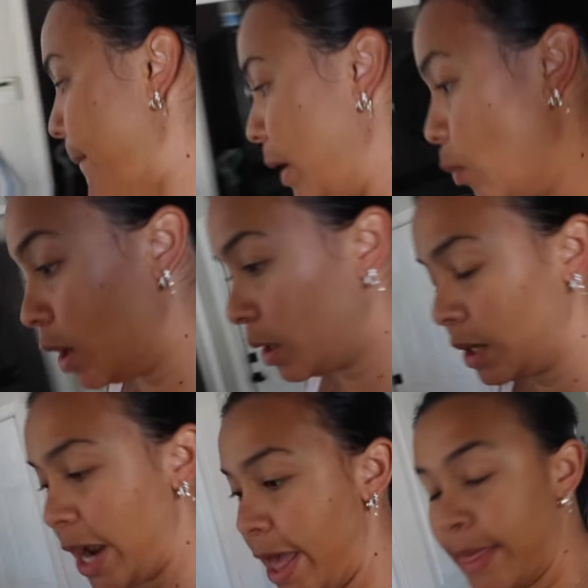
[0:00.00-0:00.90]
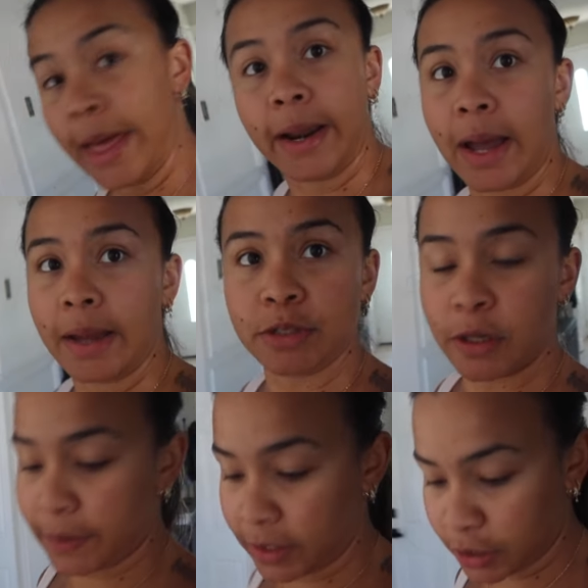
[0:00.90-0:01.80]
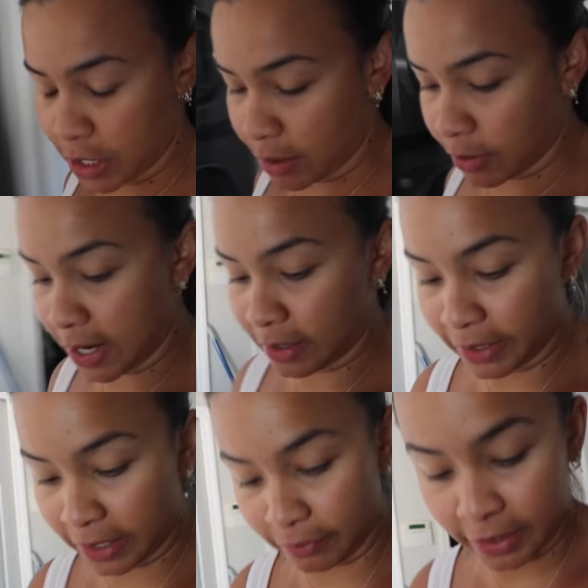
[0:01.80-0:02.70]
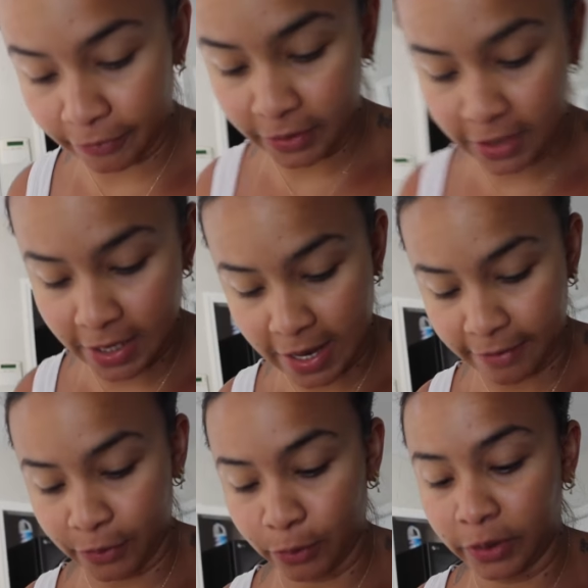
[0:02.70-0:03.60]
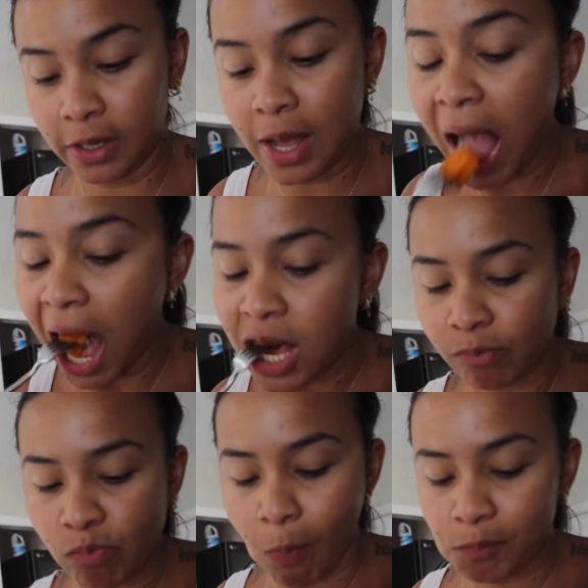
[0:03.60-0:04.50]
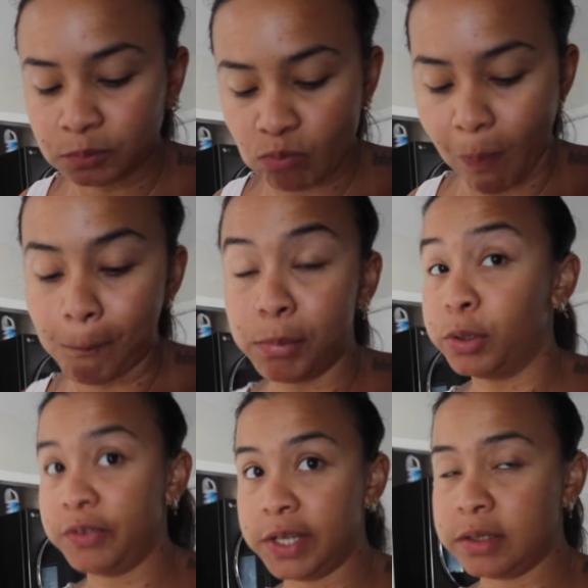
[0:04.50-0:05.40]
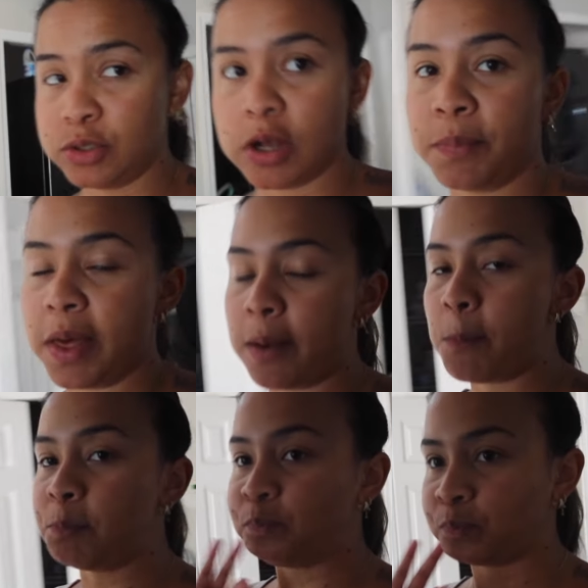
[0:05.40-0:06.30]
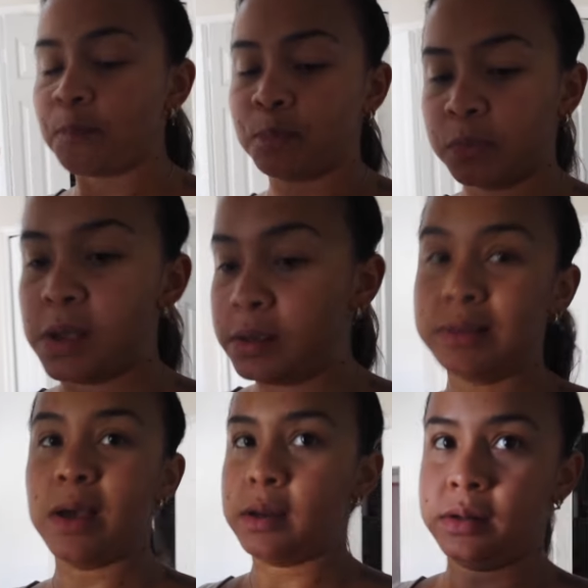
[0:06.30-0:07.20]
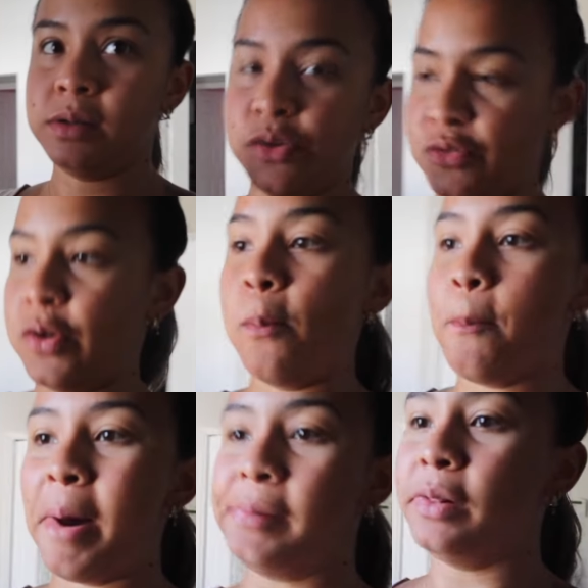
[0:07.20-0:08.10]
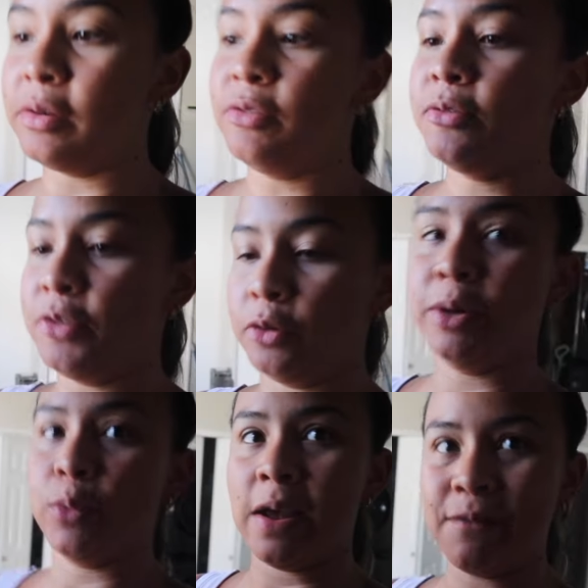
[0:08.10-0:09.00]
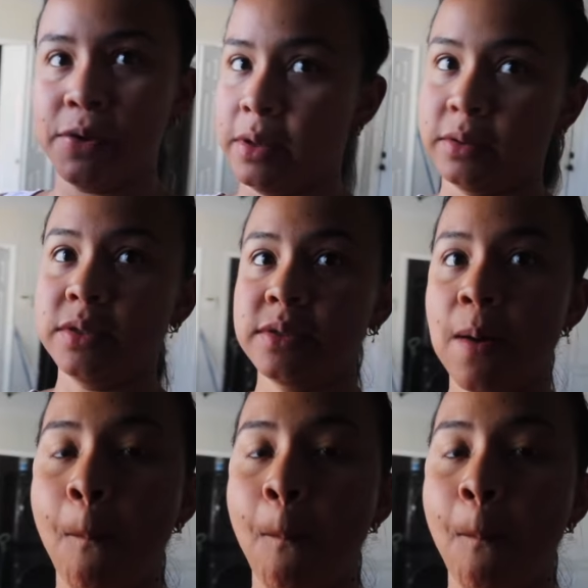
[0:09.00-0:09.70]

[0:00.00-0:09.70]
my water, and then I'm jumping in the shower and I'm getting ready for the day. I feel really motivated, so I'm like excited to film. I love filming when I feel like this.